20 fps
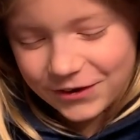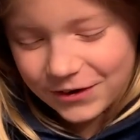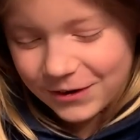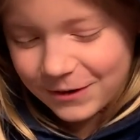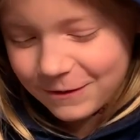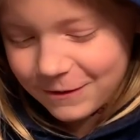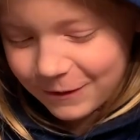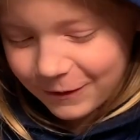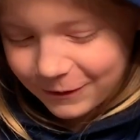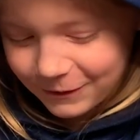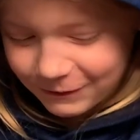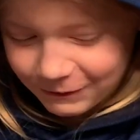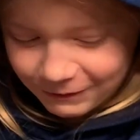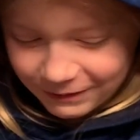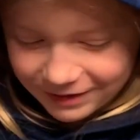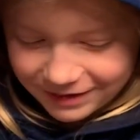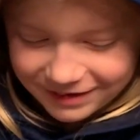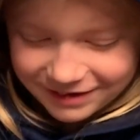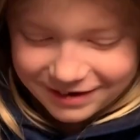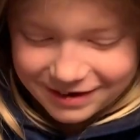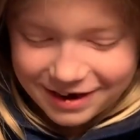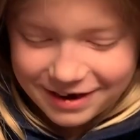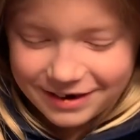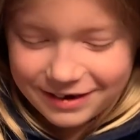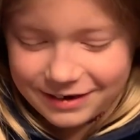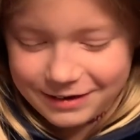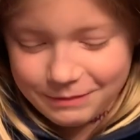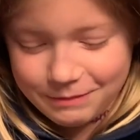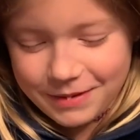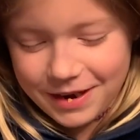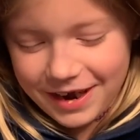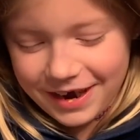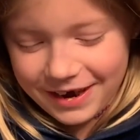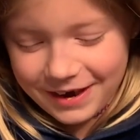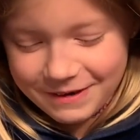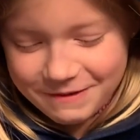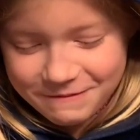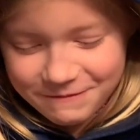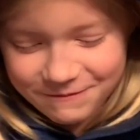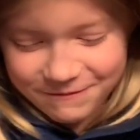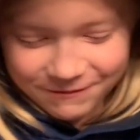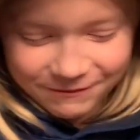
good, and on one side it's bad.